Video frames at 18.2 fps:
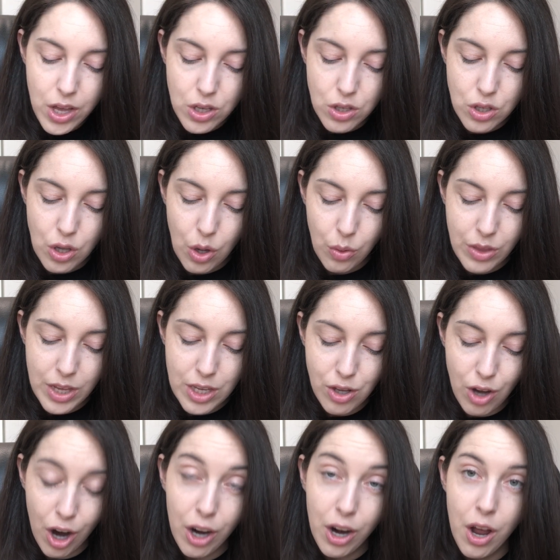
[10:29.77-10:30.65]
So
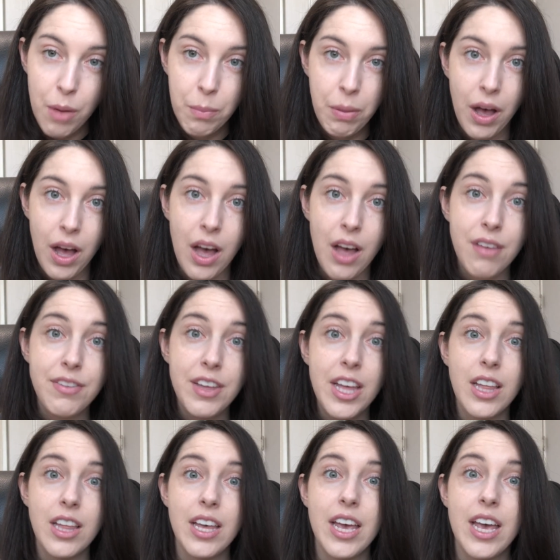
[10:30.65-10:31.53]
these are
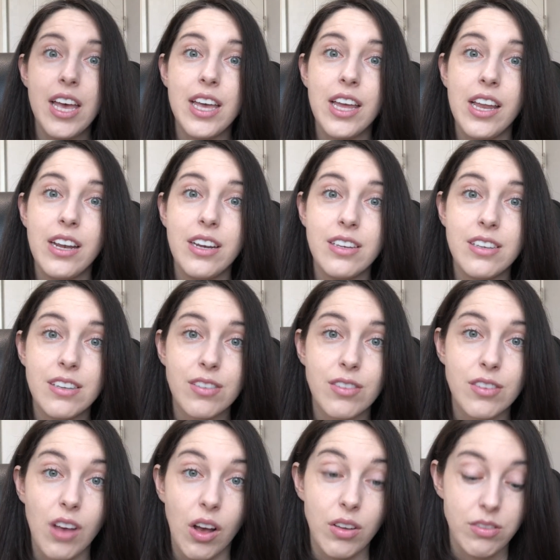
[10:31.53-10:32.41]

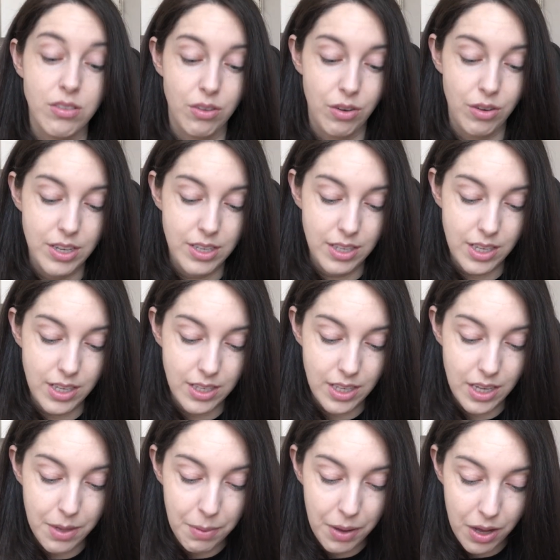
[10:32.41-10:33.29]
pavilions, also known as
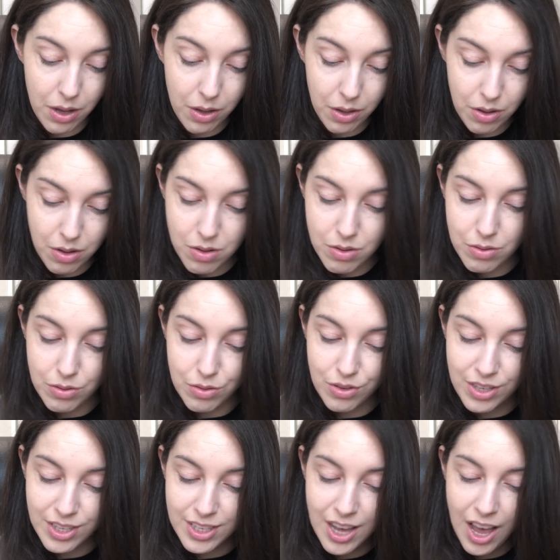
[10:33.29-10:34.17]

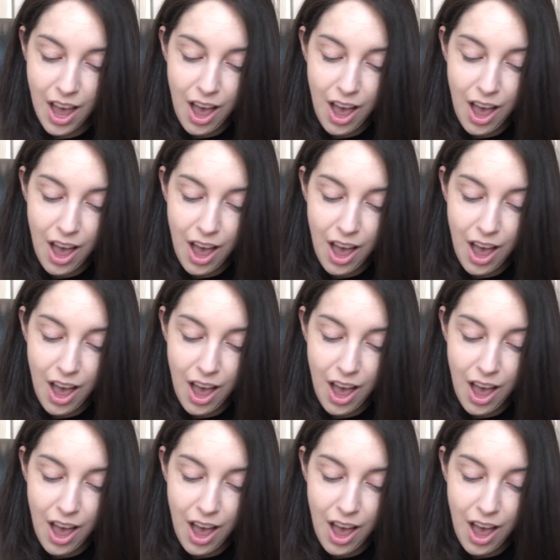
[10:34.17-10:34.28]
gazebos,